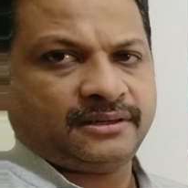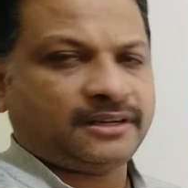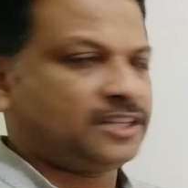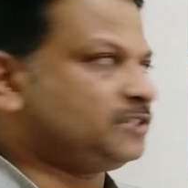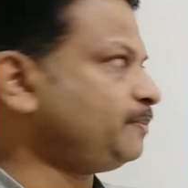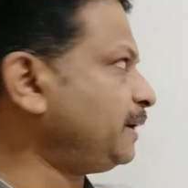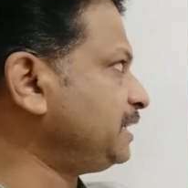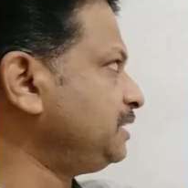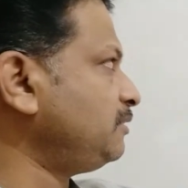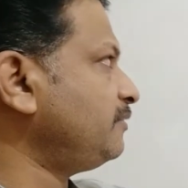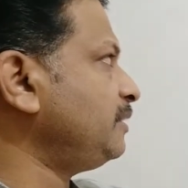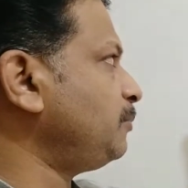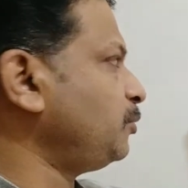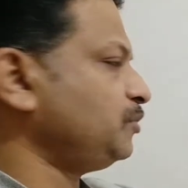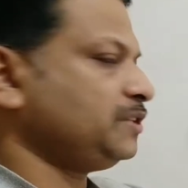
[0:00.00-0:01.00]
Irrespective of
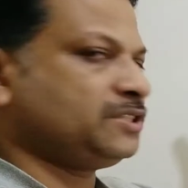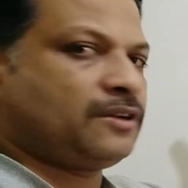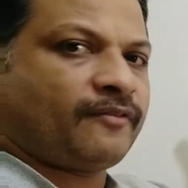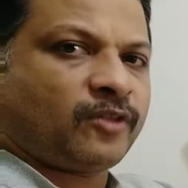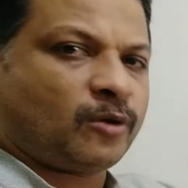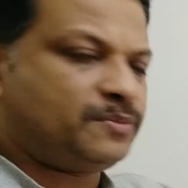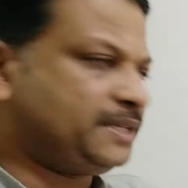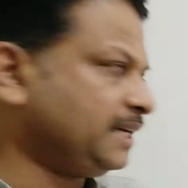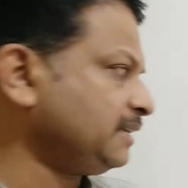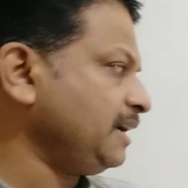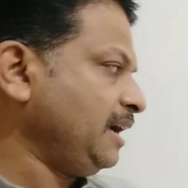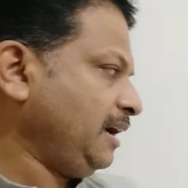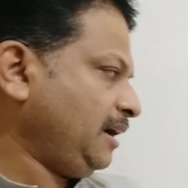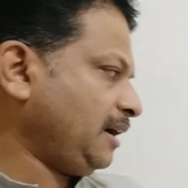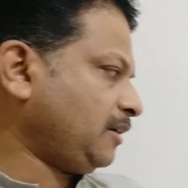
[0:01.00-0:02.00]
the position of the object,
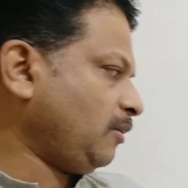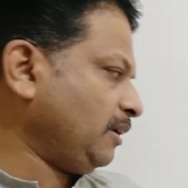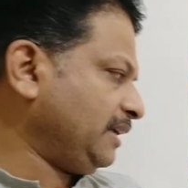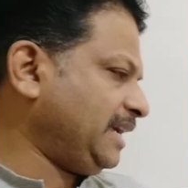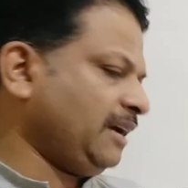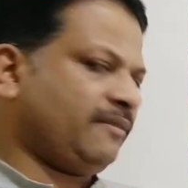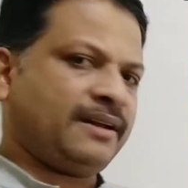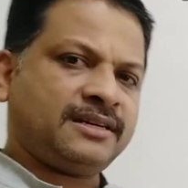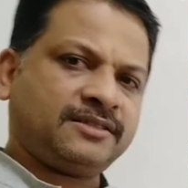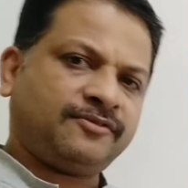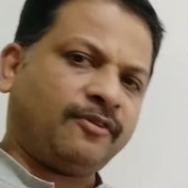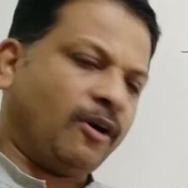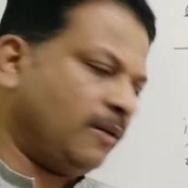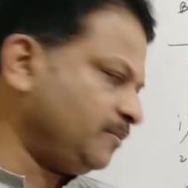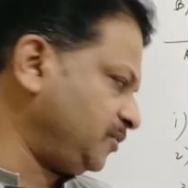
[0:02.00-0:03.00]
a concave lens
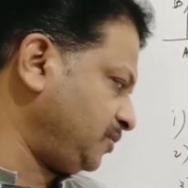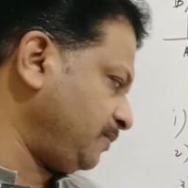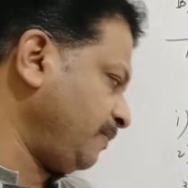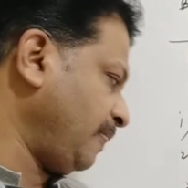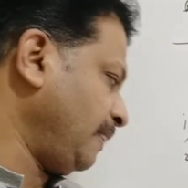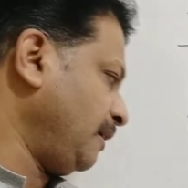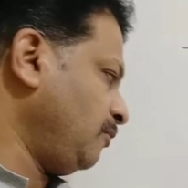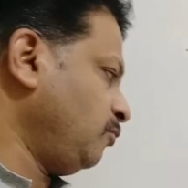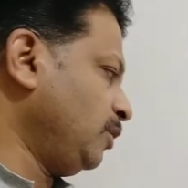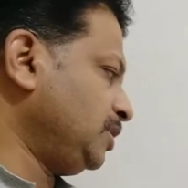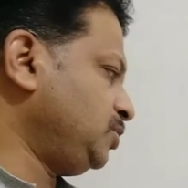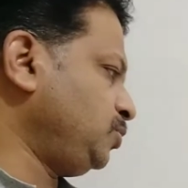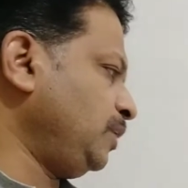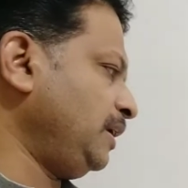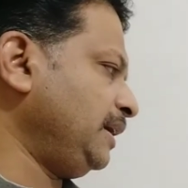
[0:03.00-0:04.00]
forms
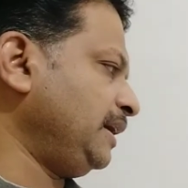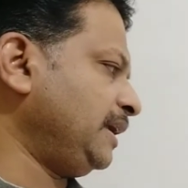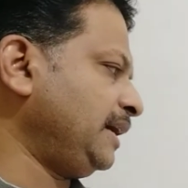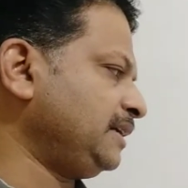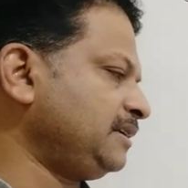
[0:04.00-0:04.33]
virtual, erect